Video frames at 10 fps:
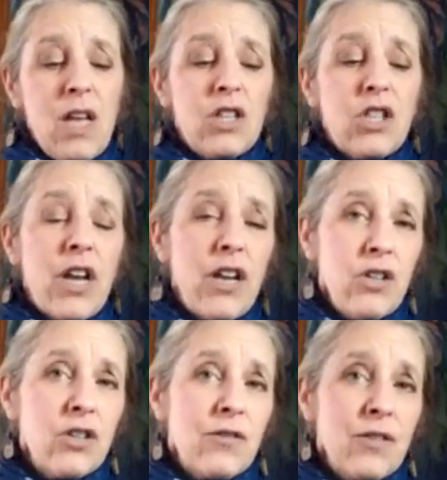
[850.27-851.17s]

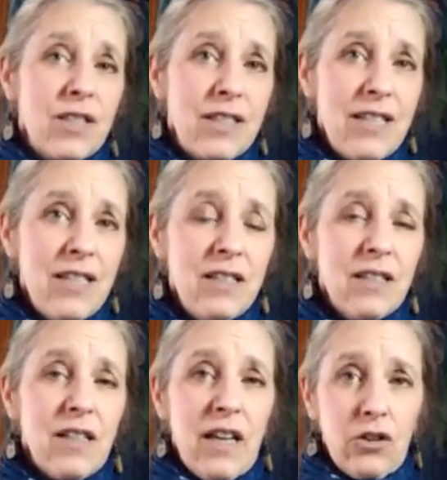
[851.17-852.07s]
change of
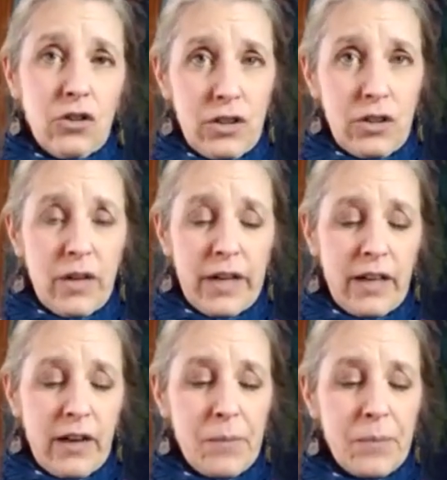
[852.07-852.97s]
season energies right
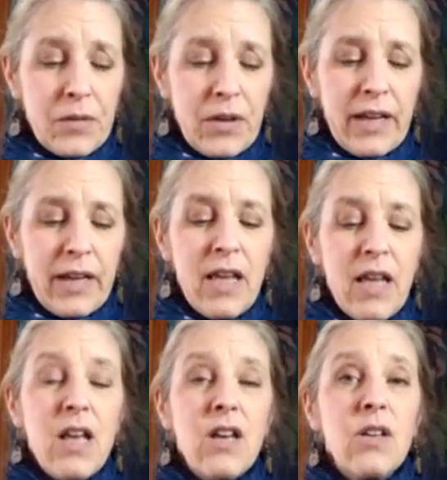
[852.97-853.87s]
now okay,
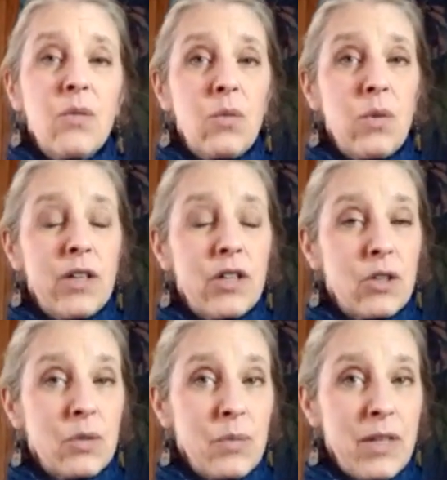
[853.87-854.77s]

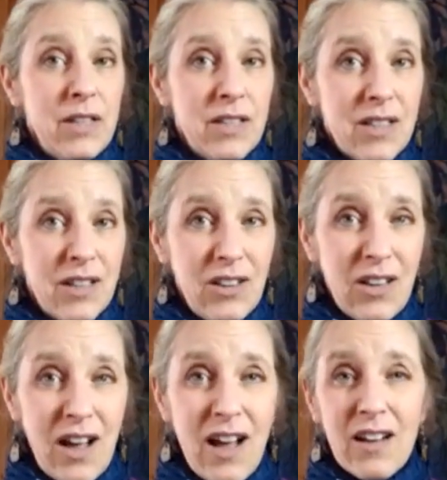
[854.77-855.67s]
which means a
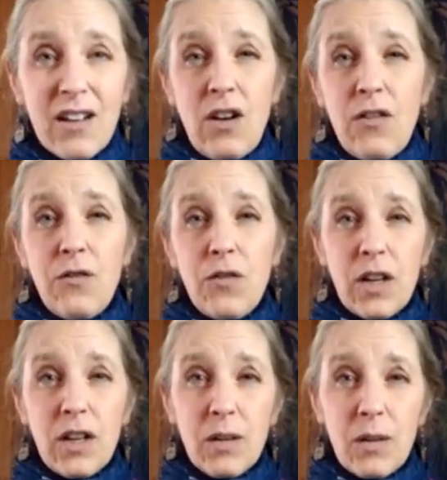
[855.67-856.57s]
lot of
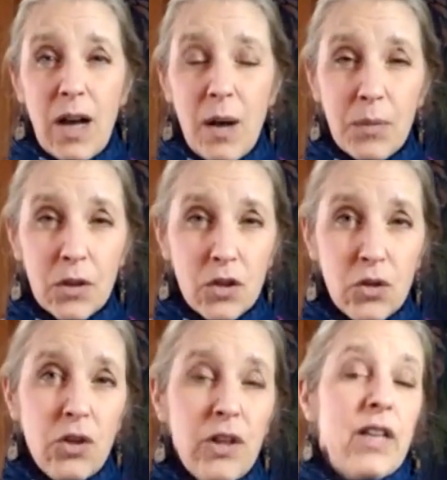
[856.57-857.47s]

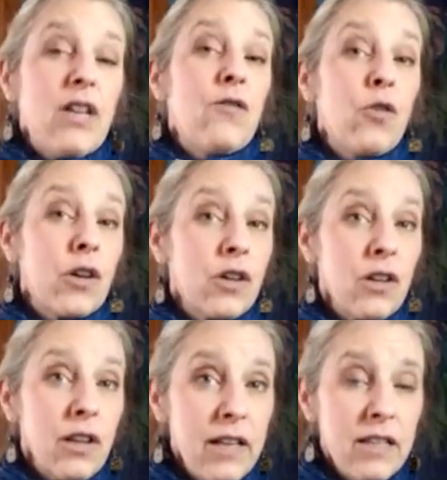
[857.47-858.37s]
opportunity for
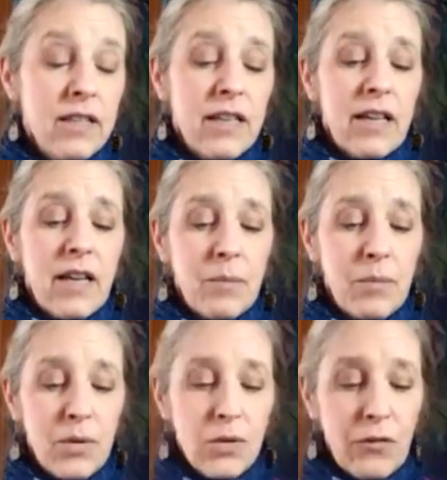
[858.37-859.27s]
cleansing and
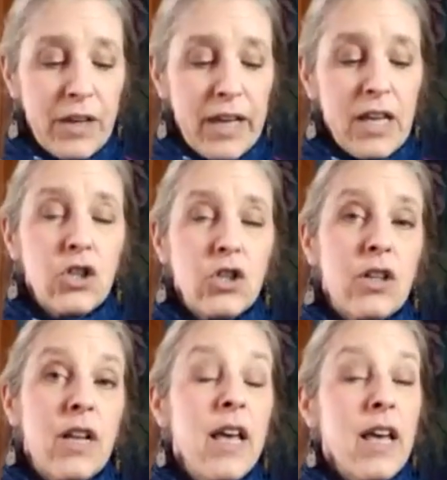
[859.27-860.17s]

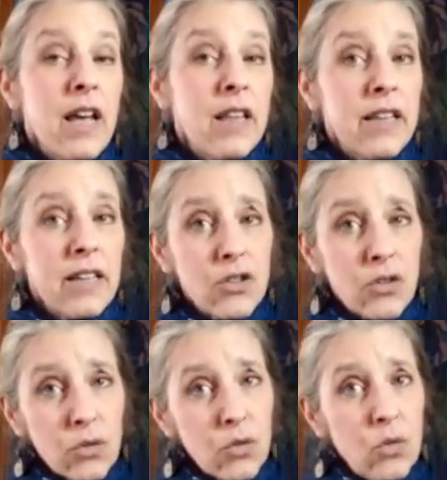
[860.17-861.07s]
purification. And that's
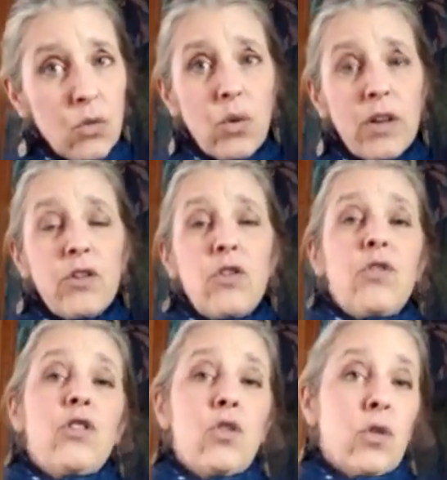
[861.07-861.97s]
true whether you're
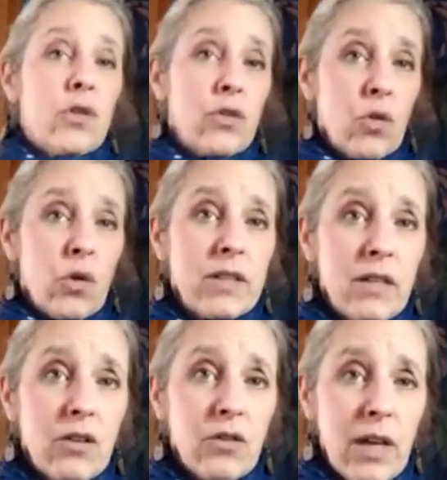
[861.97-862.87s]
in the northern or
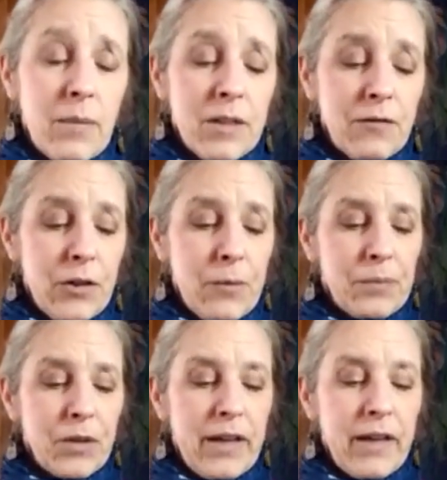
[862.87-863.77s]
southern hemisphere,
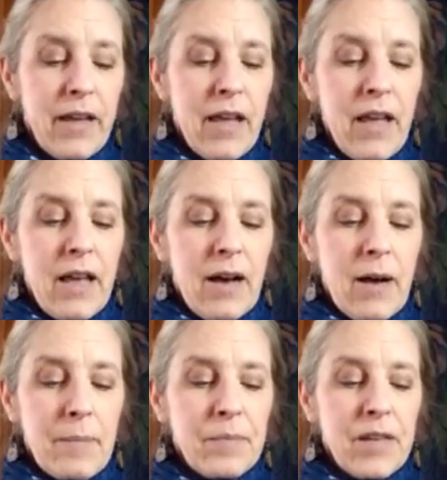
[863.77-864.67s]
okay?
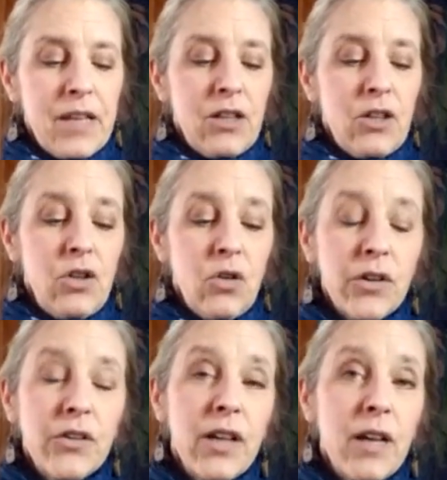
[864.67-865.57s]
Um, in the
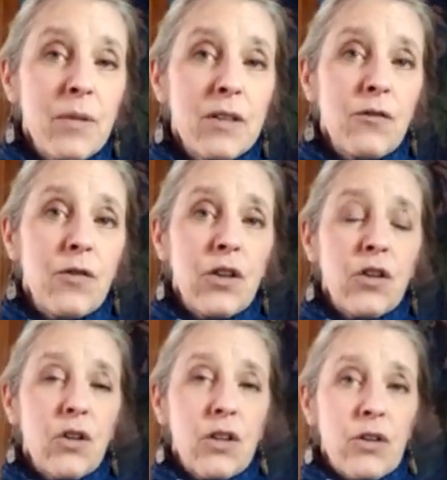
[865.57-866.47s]
northern
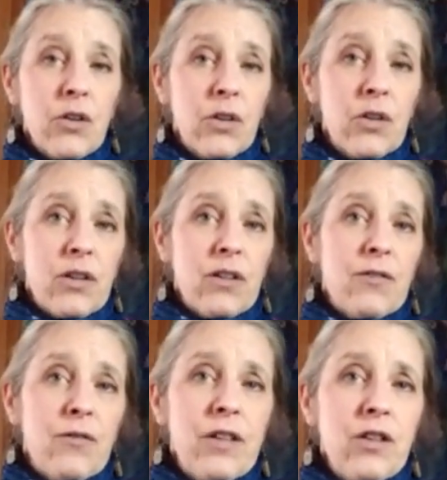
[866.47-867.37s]
hemisphere, you're gonna
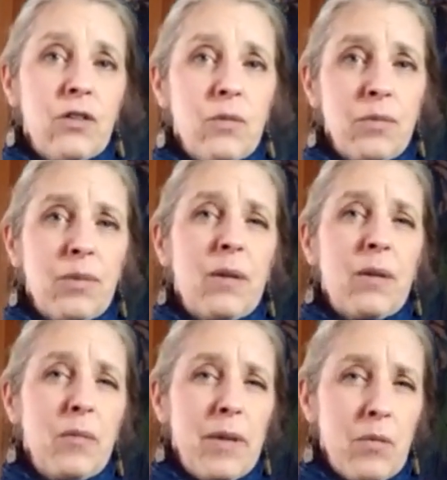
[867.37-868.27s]
feel
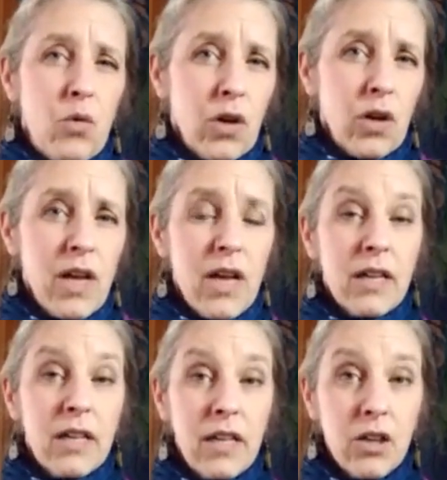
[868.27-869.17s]
probably more
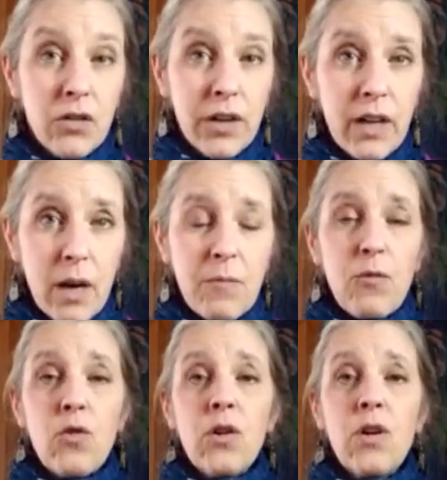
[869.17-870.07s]
gearing up
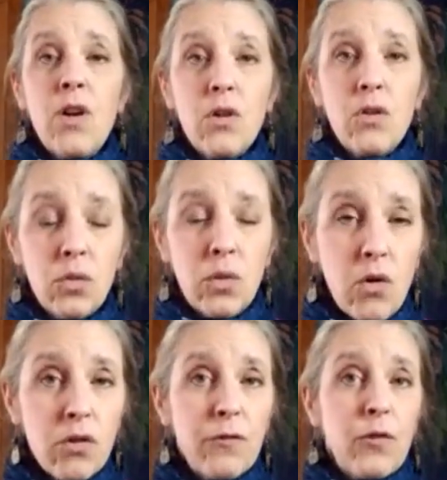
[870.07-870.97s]
for
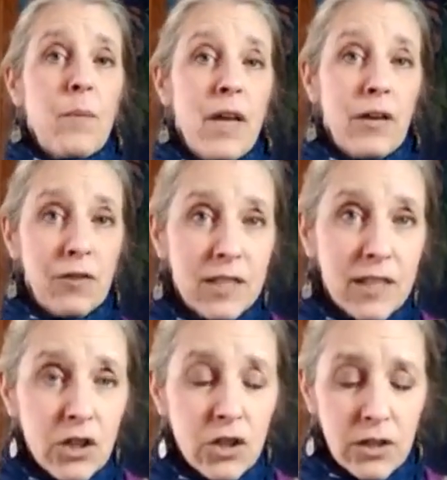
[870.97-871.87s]
growth, for
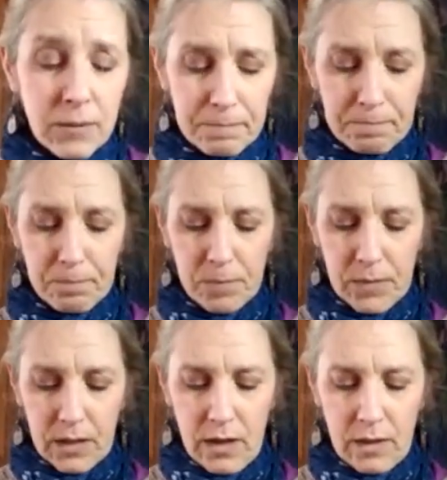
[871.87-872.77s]
manifestation,
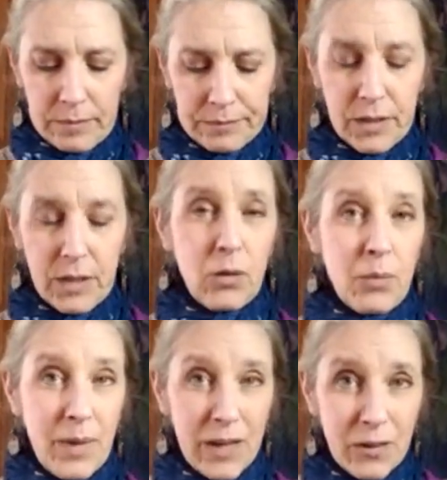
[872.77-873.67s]
um, you know,
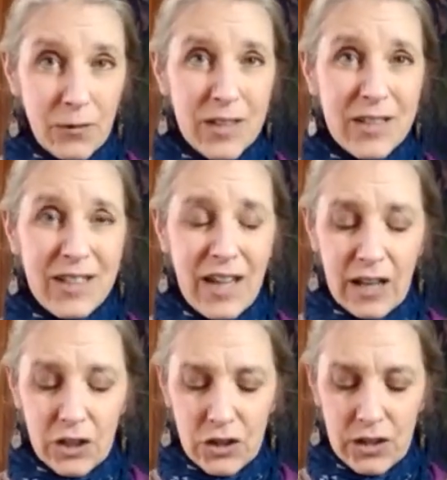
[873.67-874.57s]
manifesting
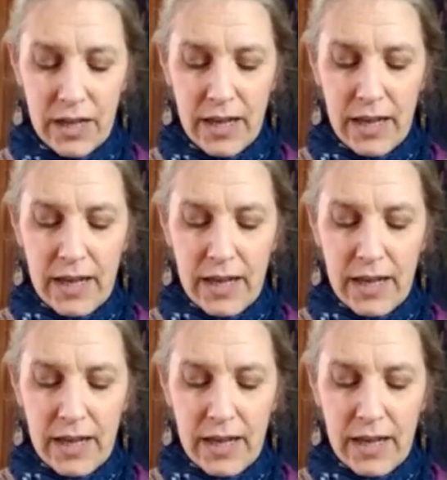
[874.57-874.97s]
action.